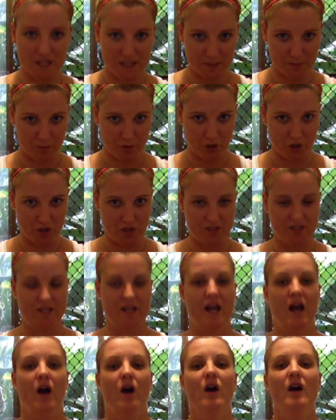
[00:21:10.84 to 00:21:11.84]
this pose
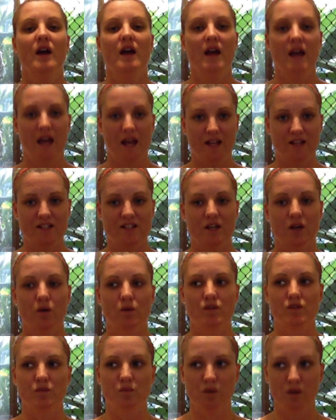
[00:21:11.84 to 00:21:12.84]
now. And so it
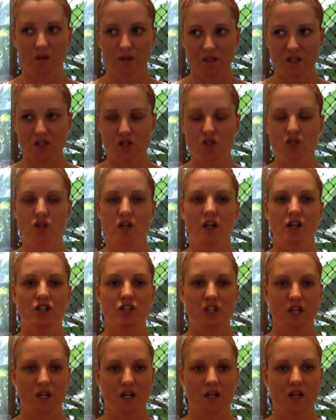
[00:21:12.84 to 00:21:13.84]
was really
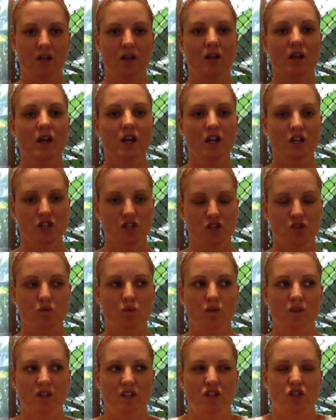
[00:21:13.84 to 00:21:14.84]
structured and just
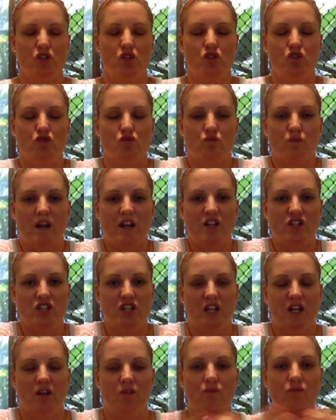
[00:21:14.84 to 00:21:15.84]
really
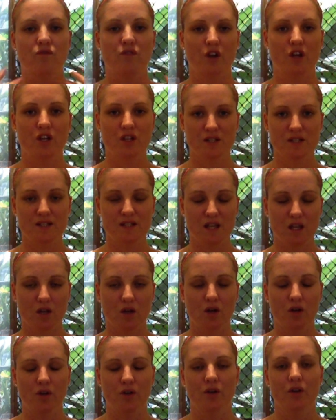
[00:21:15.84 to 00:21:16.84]
stretching and focusing
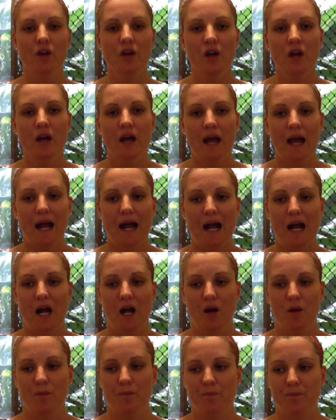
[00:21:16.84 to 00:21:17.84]
on,
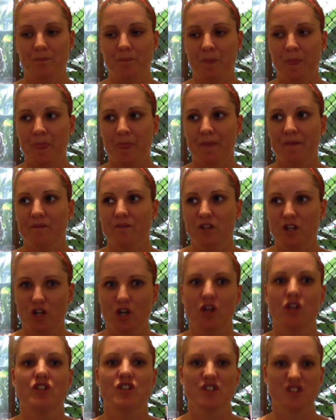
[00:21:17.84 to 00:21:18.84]
you
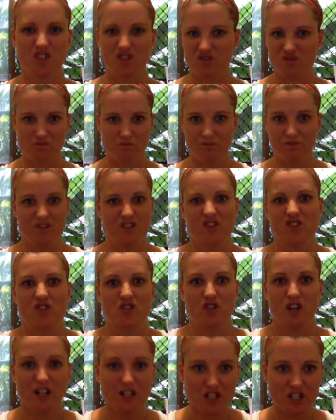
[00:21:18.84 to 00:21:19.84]
know, just
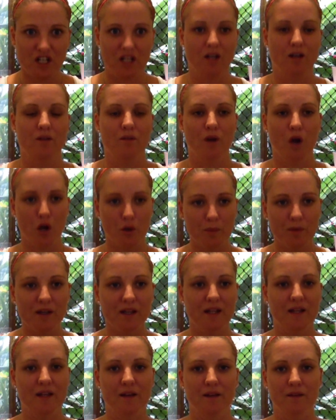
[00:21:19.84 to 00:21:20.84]
stretching and
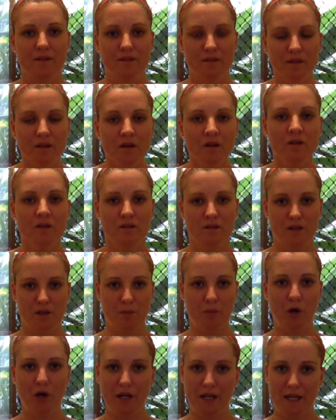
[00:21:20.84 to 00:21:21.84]
opening your
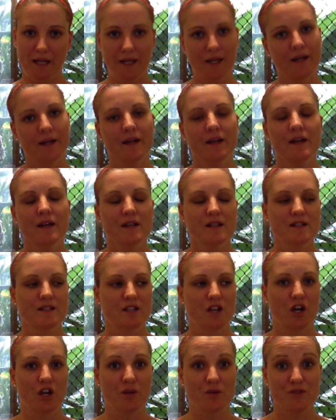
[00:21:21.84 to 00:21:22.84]
body.
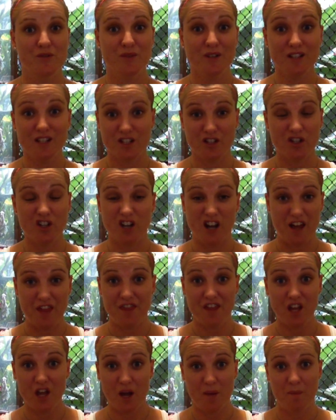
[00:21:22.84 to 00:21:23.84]
So it was really good, and I
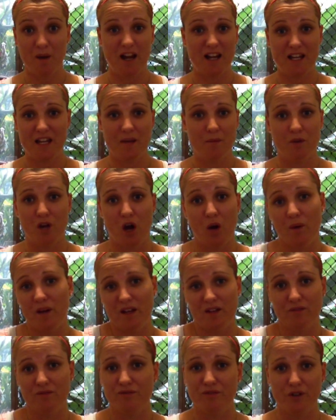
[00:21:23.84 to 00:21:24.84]
think I might keep
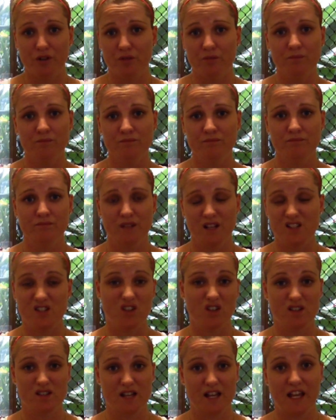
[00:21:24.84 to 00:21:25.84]
going for as
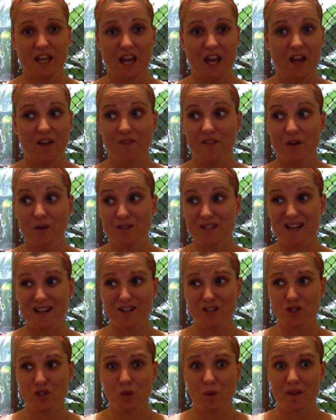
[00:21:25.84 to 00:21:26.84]
long as I can. There was
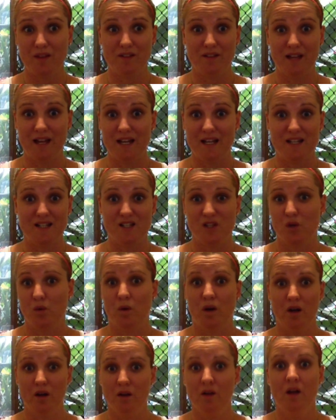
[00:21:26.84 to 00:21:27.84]
2 other ladies who
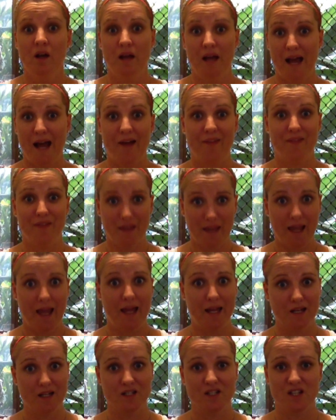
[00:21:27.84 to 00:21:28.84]
were at the
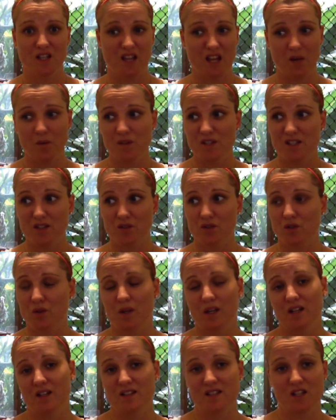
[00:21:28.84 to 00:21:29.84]
end and they were still
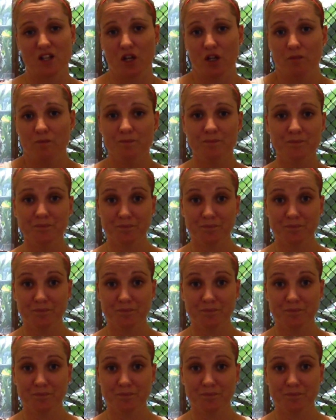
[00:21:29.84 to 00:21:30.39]
doing it, so